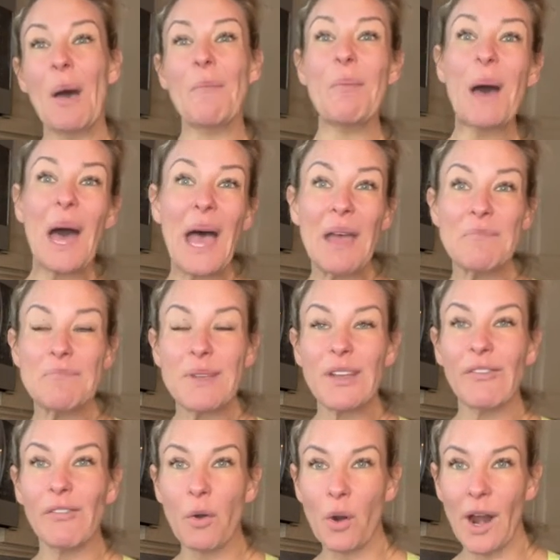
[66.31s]
but
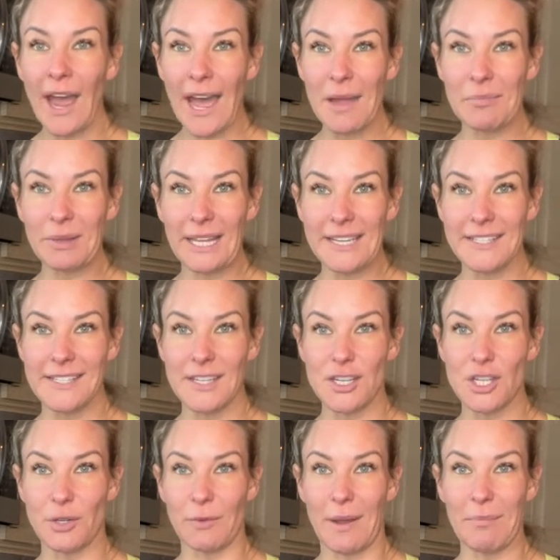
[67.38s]
before I place the
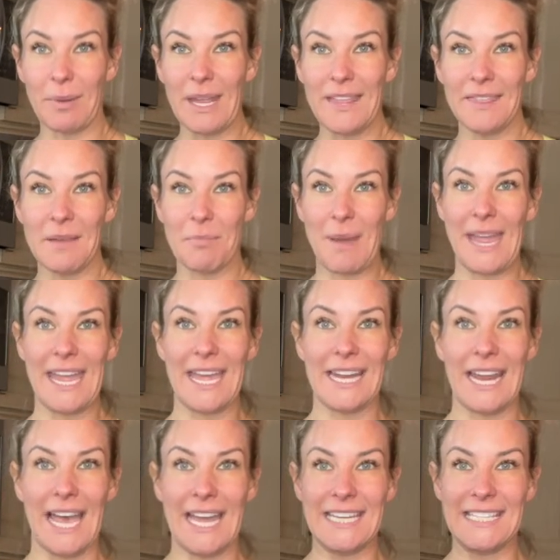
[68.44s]
shrimp in the pan,
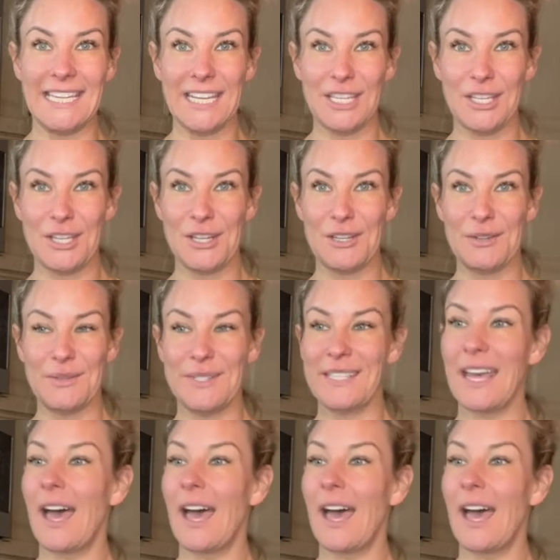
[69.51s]
I did use